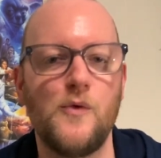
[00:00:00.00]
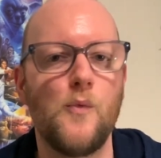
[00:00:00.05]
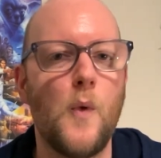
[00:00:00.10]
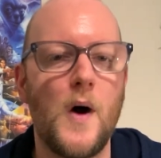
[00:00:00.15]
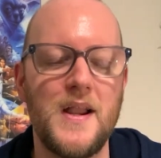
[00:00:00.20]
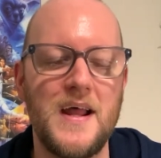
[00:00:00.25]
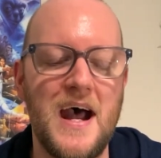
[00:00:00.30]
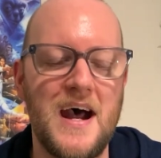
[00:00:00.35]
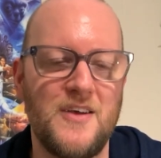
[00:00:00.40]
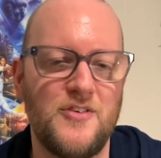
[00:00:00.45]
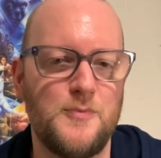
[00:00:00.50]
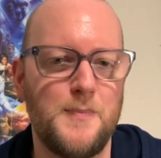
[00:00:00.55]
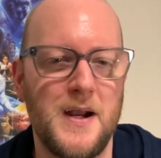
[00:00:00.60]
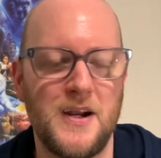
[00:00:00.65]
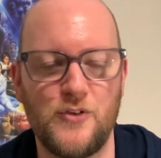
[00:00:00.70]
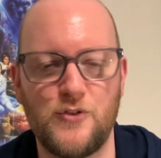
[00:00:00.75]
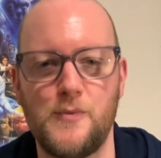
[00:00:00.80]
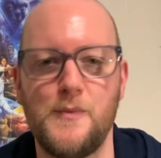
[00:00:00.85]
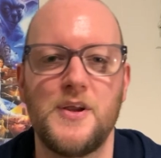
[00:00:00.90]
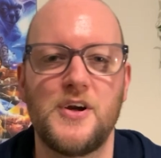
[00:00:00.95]
what
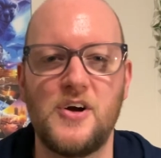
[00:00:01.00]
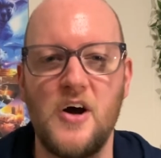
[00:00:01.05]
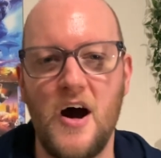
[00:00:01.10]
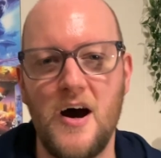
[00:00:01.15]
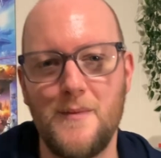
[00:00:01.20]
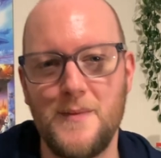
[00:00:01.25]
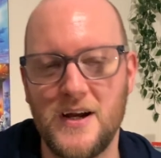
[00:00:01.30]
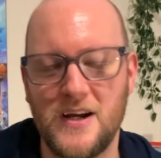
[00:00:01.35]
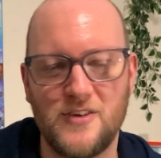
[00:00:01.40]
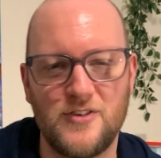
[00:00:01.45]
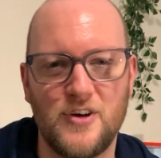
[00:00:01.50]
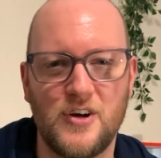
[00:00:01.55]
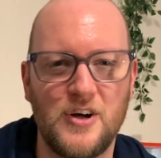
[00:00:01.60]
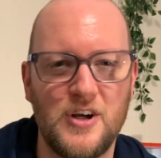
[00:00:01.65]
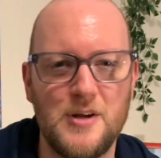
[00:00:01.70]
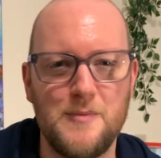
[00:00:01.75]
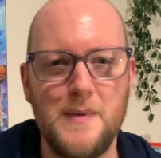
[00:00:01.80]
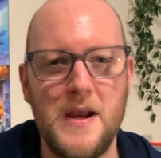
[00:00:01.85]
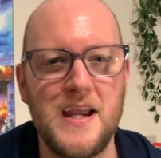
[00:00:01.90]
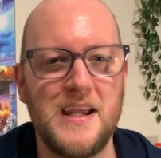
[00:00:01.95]
aspects from the comics are going
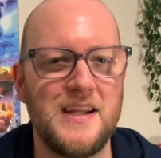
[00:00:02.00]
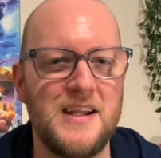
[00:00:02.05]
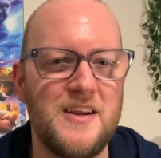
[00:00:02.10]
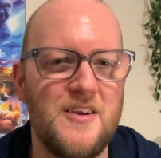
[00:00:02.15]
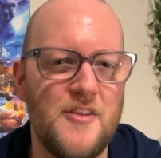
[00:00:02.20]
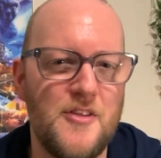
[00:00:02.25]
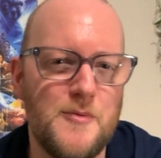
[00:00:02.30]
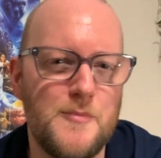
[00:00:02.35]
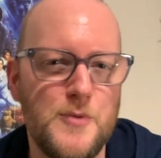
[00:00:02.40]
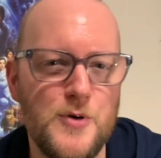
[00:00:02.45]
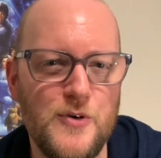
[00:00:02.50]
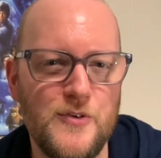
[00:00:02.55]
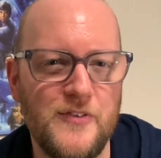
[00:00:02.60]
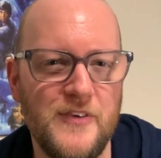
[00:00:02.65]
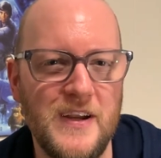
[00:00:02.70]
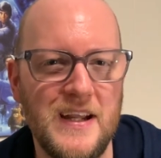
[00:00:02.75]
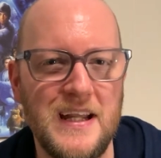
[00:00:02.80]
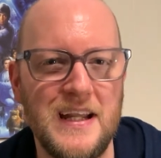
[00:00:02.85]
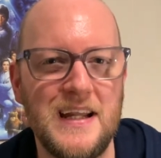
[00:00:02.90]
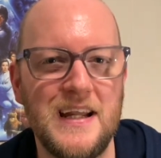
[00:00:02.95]
to make it into the
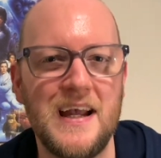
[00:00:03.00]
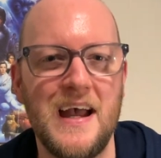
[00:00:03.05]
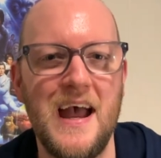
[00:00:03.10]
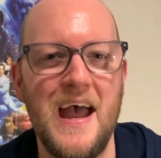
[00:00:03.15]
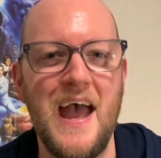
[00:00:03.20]
movie,